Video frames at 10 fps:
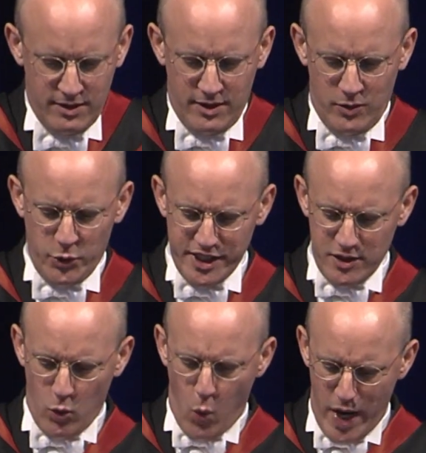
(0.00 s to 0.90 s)
Was
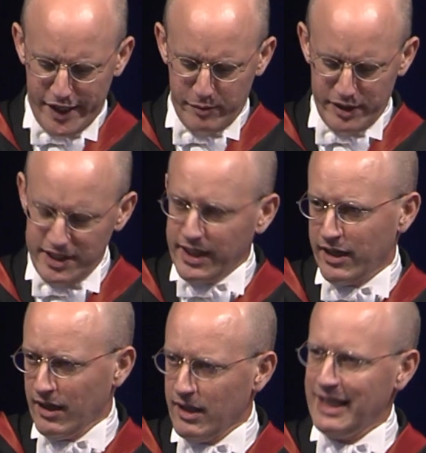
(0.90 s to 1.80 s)
it one
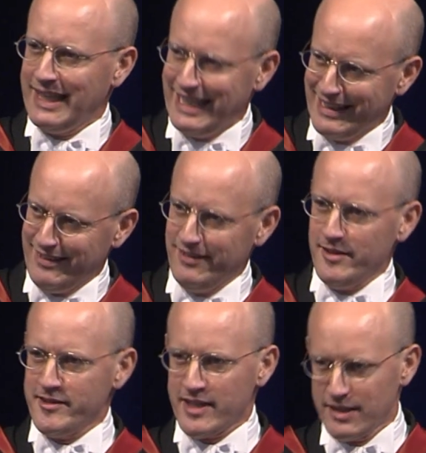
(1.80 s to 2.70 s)
particular
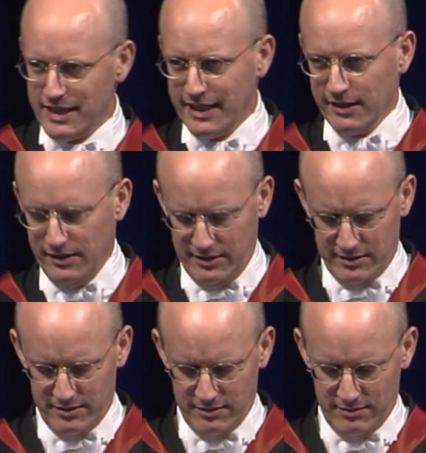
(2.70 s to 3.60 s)
hill's dale?
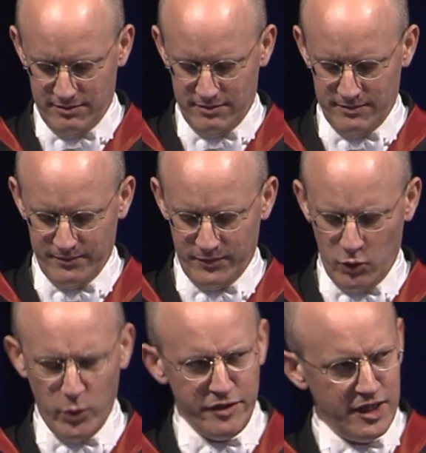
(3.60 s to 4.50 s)
Or
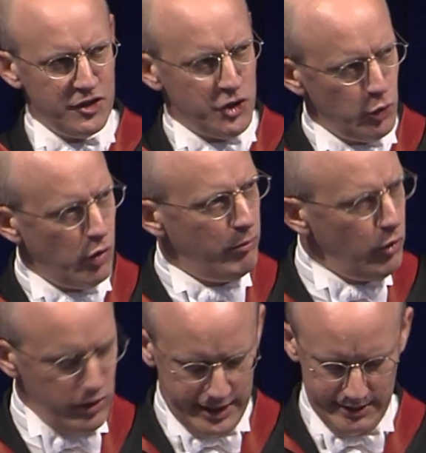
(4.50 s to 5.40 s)
were there two or
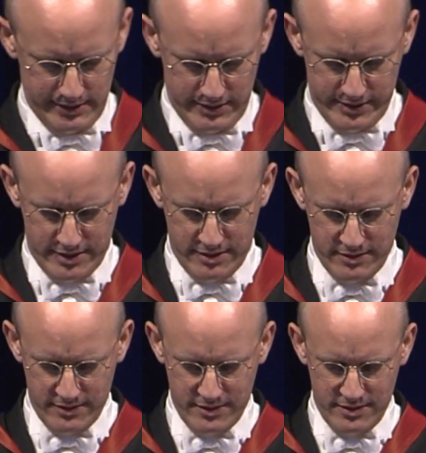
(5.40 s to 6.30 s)
more hills,
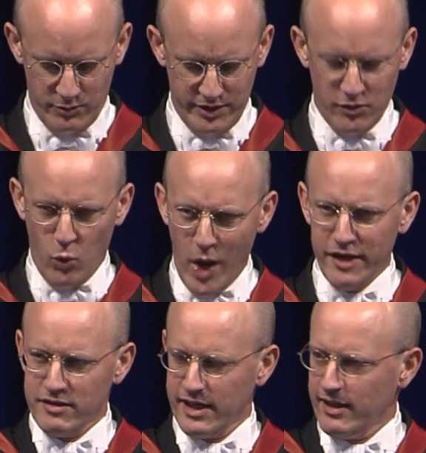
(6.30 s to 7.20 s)
with
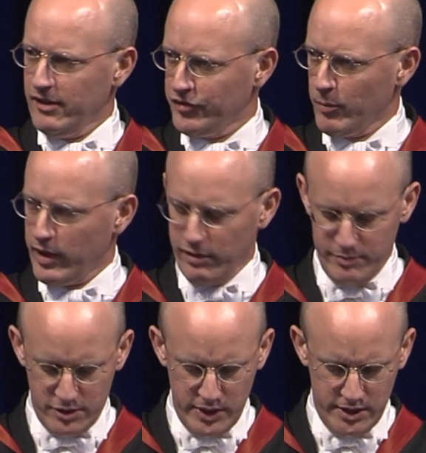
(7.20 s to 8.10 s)
one dale somewhere in
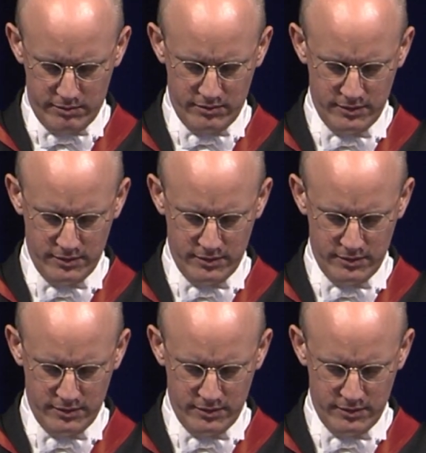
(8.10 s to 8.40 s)
between them?